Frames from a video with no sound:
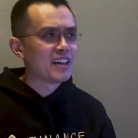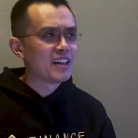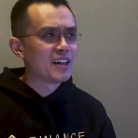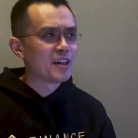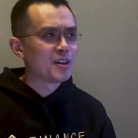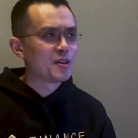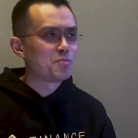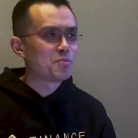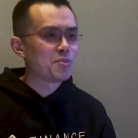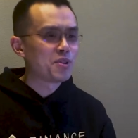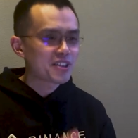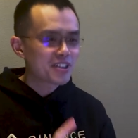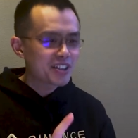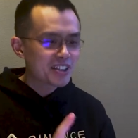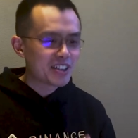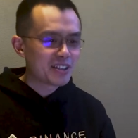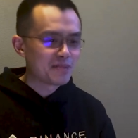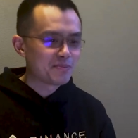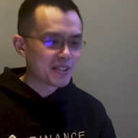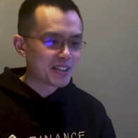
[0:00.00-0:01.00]
Uh, Burger
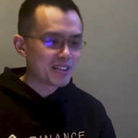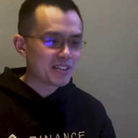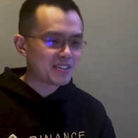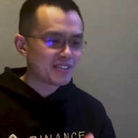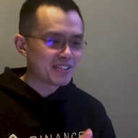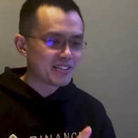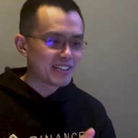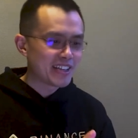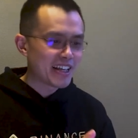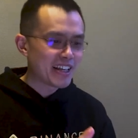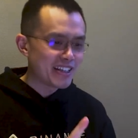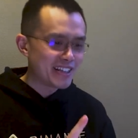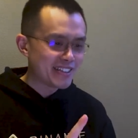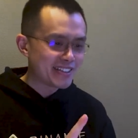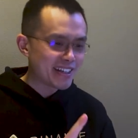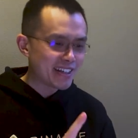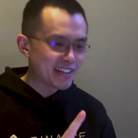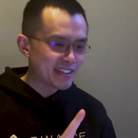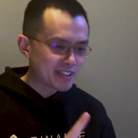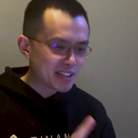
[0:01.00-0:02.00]
King, because at
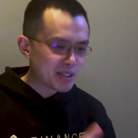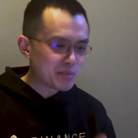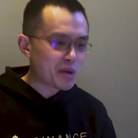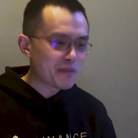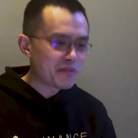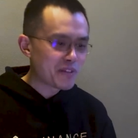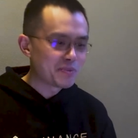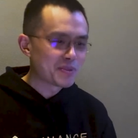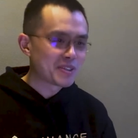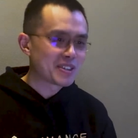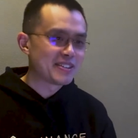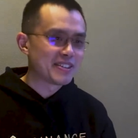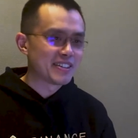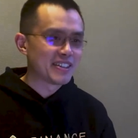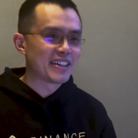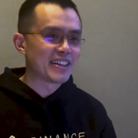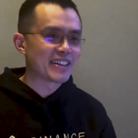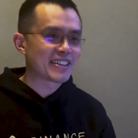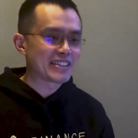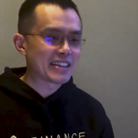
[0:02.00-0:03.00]
least some of them
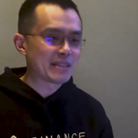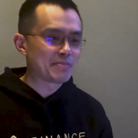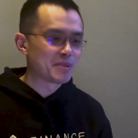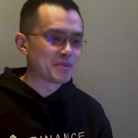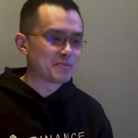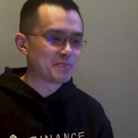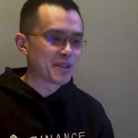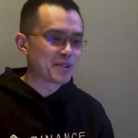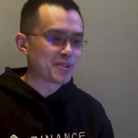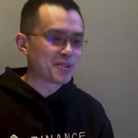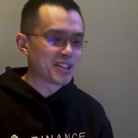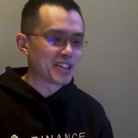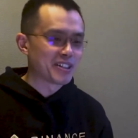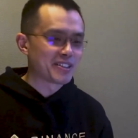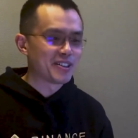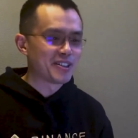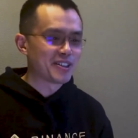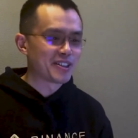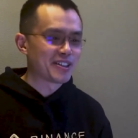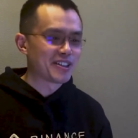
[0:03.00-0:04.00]
uh, accept
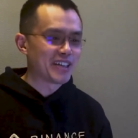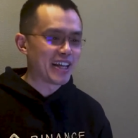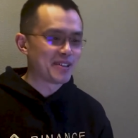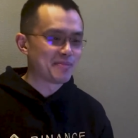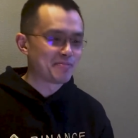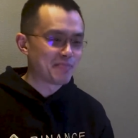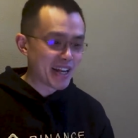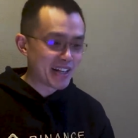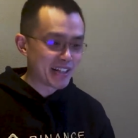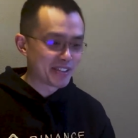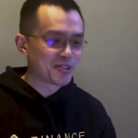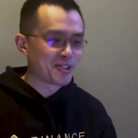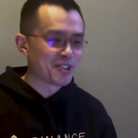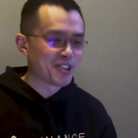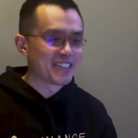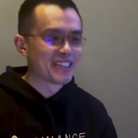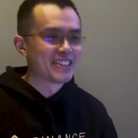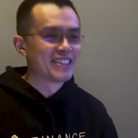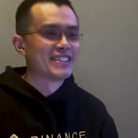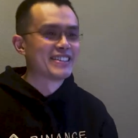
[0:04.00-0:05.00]
Bitcoin or, and Binance
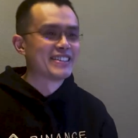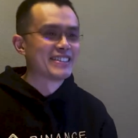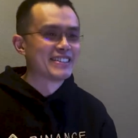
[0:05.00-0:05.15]
Coin.